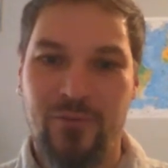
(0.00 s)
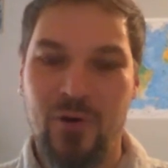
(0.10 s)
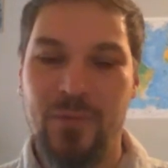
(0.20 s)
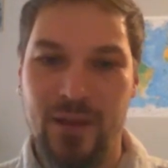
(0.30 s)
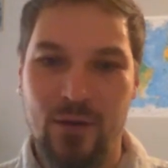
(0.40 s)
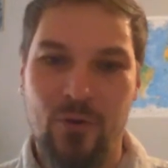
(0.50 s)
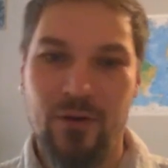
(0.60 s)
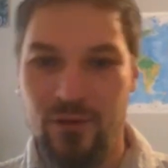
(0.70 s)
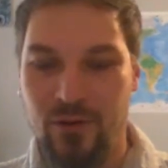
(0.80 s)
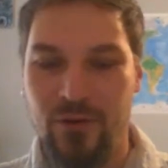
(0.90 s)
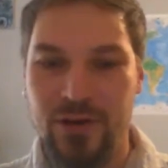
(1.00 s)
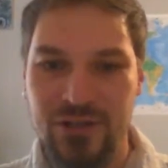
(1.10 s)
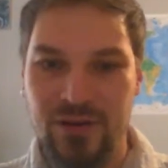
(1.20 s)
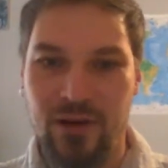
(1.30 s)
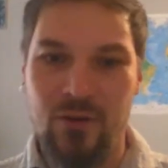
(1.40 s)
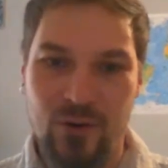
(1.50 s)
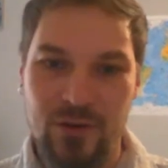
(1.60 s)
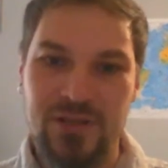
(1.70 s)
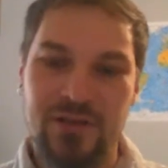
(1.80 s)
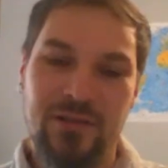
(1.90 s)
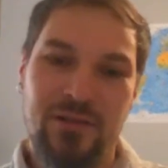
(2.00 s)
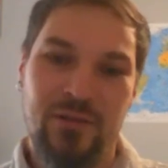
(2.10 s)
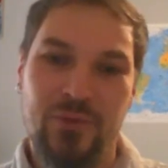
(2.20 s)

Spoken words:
from the original course,